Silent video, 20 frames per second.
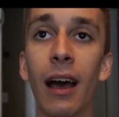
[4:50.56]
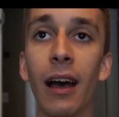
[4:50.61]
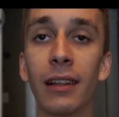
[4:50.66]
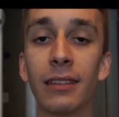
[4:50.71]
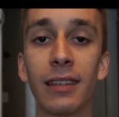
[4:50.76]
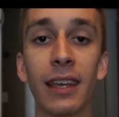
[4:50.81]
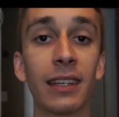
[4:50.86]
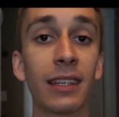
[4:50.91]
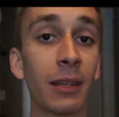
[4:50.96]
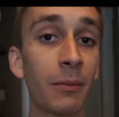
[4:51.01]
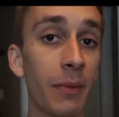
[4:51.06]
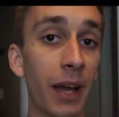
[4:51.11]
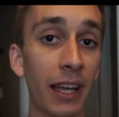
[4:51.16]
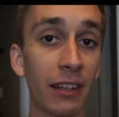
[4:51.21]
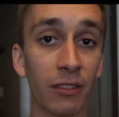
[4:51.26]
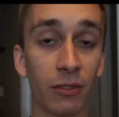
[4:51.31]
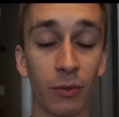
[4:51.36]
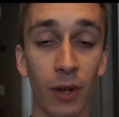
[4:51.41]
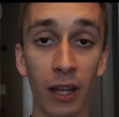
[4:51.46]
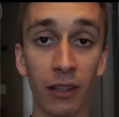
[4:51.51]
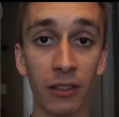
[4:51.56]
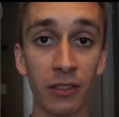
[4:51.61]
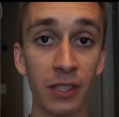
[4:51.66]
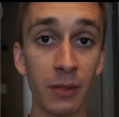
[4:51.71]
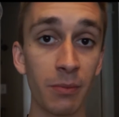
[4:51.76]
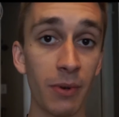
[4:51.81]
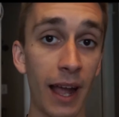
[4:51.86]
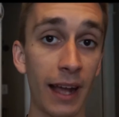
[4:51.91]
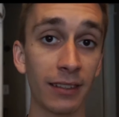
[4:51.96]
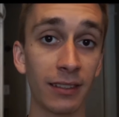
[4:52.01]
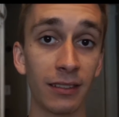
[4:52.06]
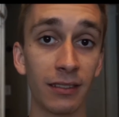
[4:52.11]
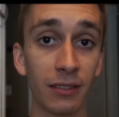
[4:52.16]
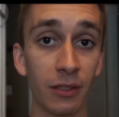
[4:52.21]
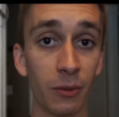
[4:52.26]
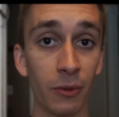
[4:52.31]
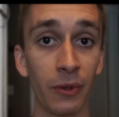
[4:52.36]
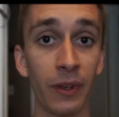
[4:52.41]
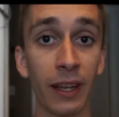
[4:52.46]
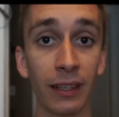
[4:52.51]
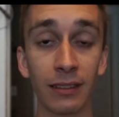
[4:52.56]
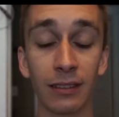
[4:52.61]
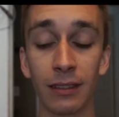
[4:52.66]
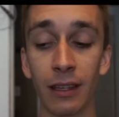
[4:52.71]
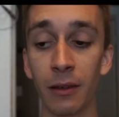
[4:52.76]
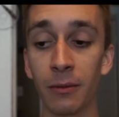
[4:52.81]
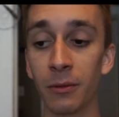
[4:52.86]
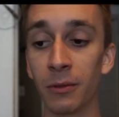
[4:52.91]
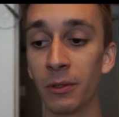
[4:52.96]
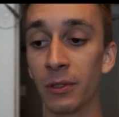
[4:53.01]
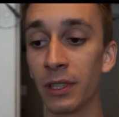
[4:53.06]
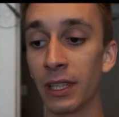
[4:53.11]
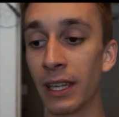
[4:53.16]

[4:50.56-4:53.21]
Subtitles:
taking my astrology practice to the next level